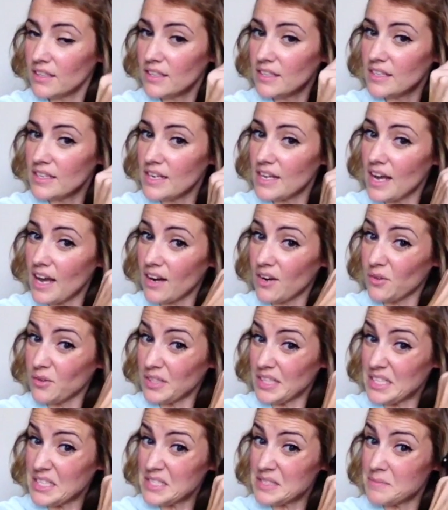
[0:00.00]
not
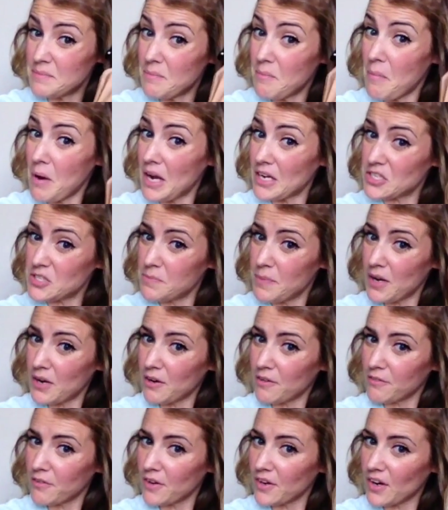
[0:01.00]
only is much better
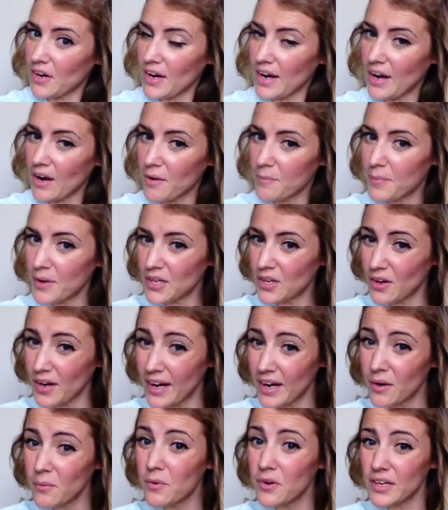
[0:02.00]
for your hair, but your
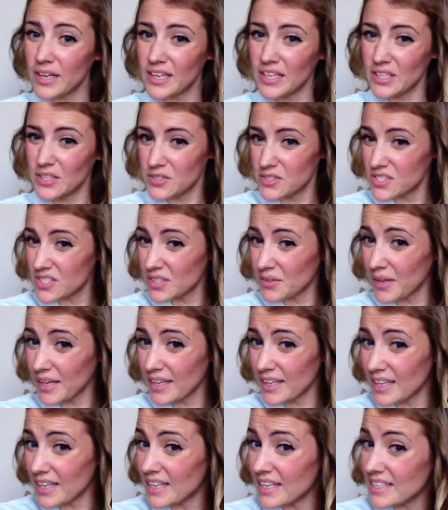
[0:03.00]
hair will get used to
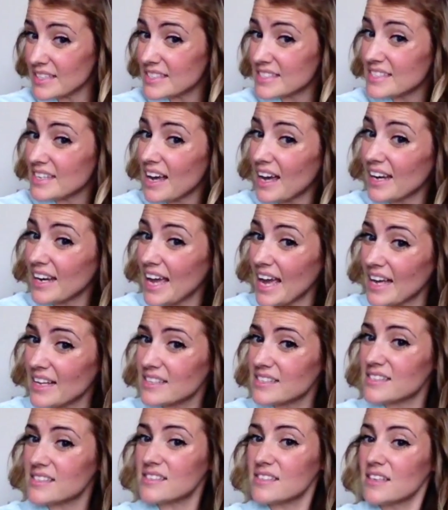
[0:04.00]
it, and it's not
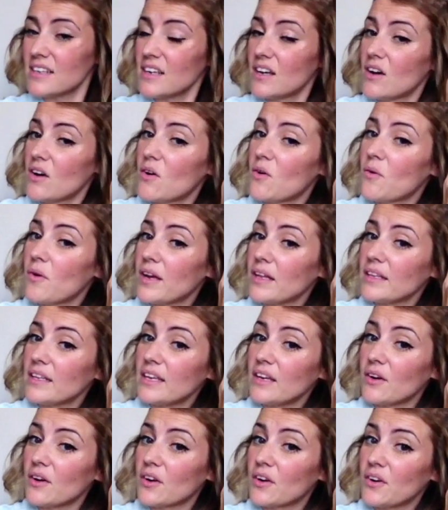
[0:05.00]
as
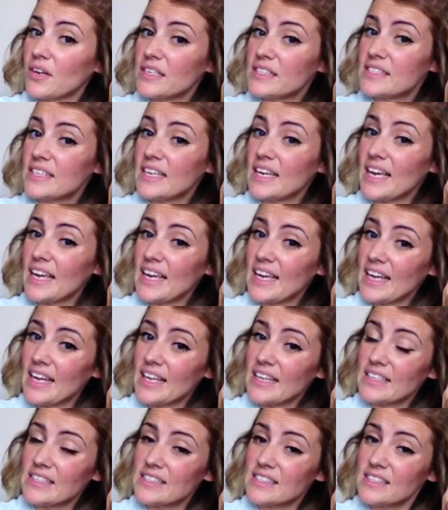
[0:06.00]
oily or greasy.
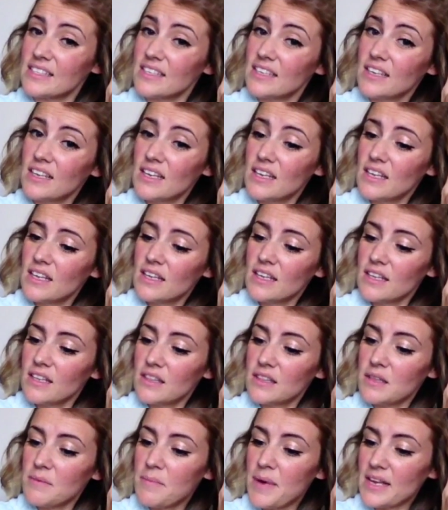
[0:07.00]
And
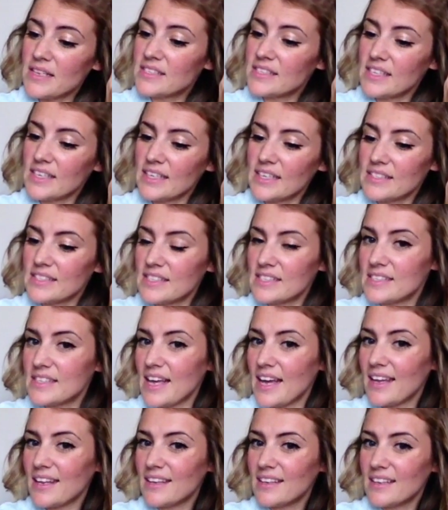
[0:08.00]
the best thing is
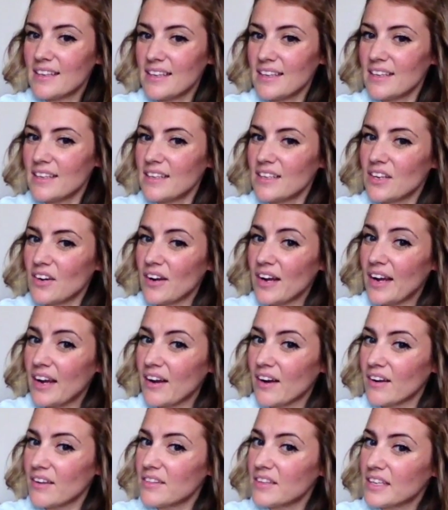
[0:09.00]
that your
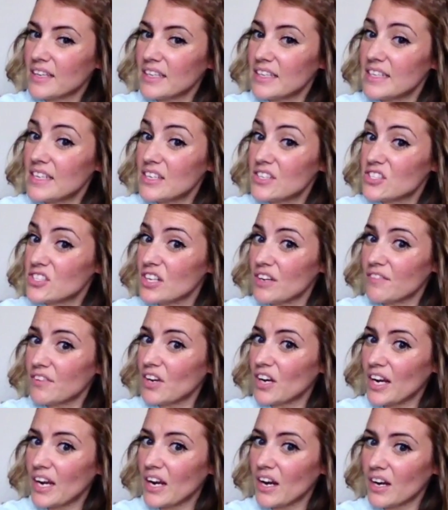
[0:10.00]
hair, the condition of
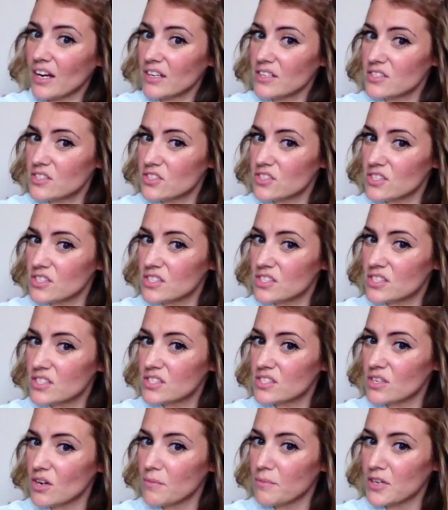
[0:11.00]
your hair is just
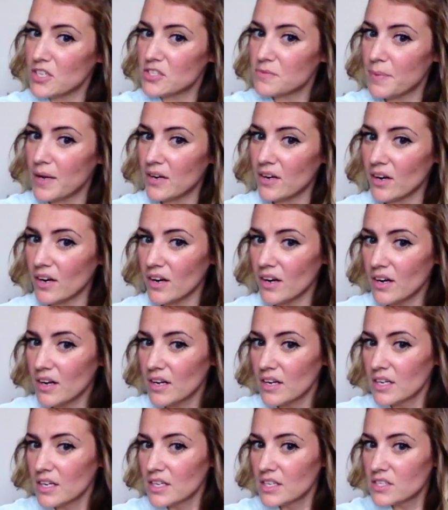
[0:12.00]
so much better.
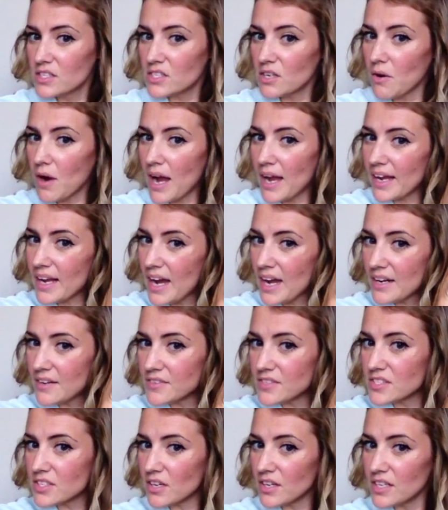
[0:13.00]
So I kind of
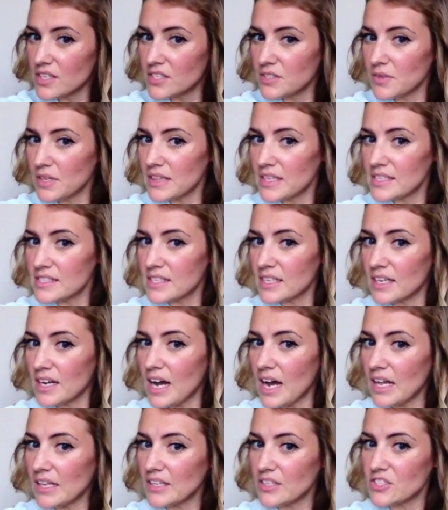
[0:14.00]
started doing this in
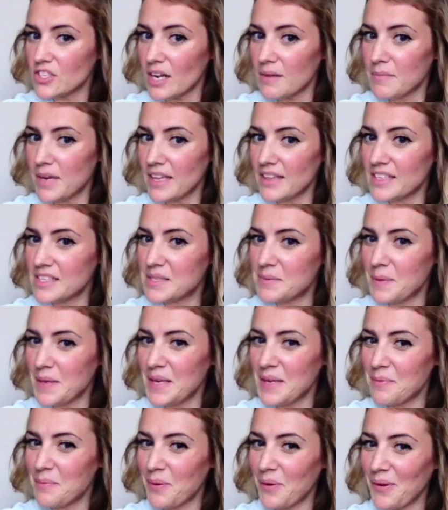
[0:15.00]
college. I met these
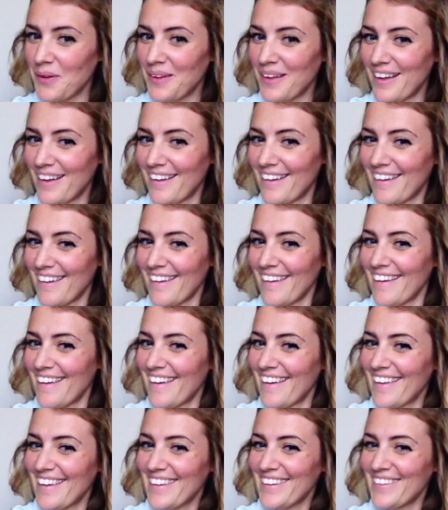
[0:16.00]
people
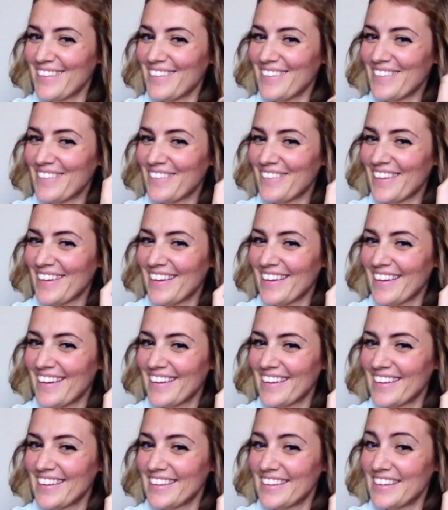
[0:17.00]
who
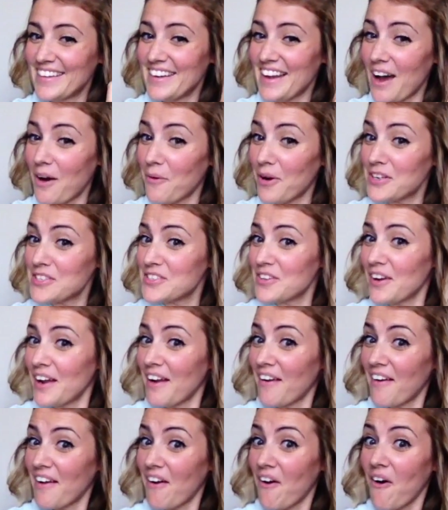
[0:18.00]
did not wash their
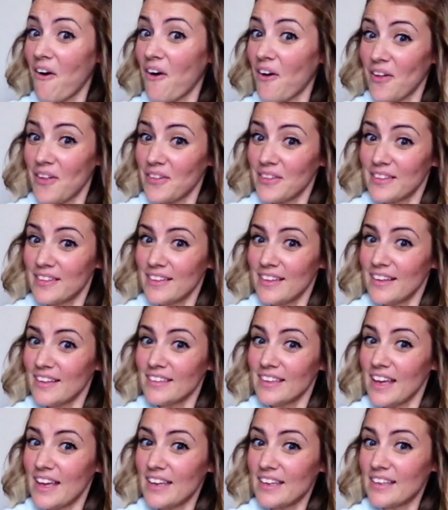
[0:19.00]
hair at all.
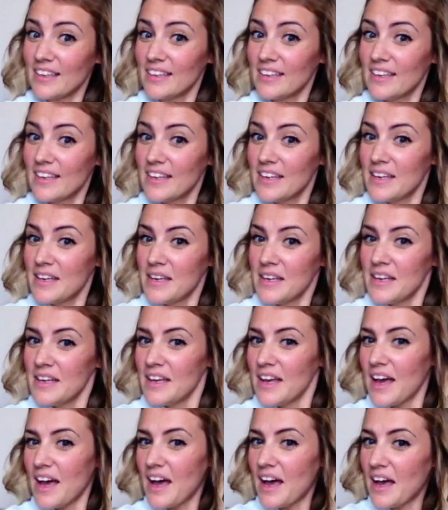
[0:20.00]
Like,
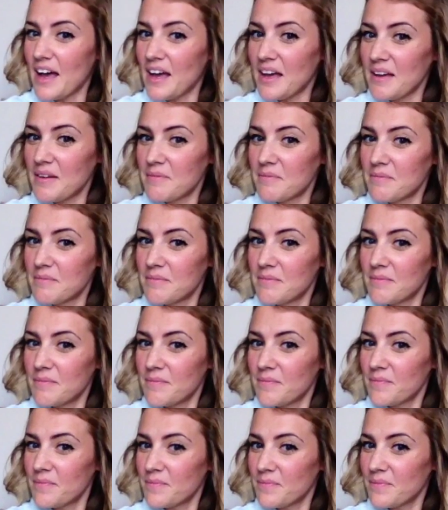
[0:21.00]

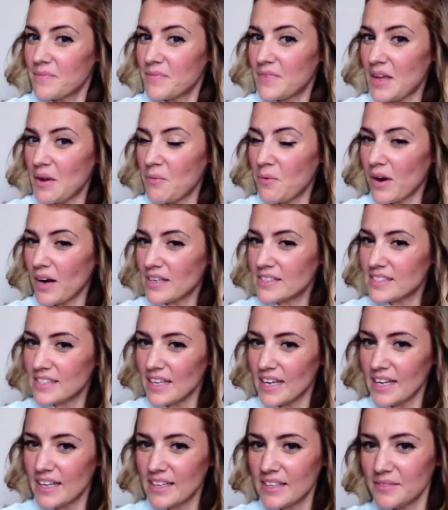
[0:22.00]
they worked
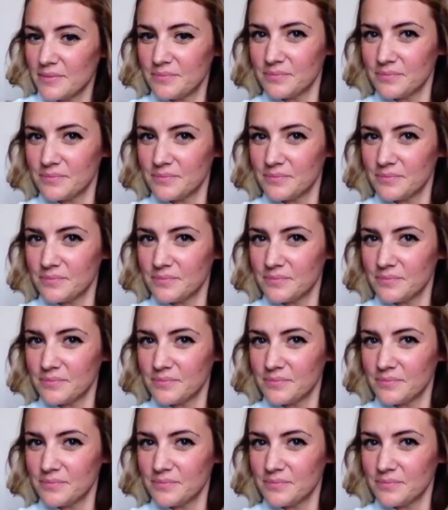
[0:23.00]
like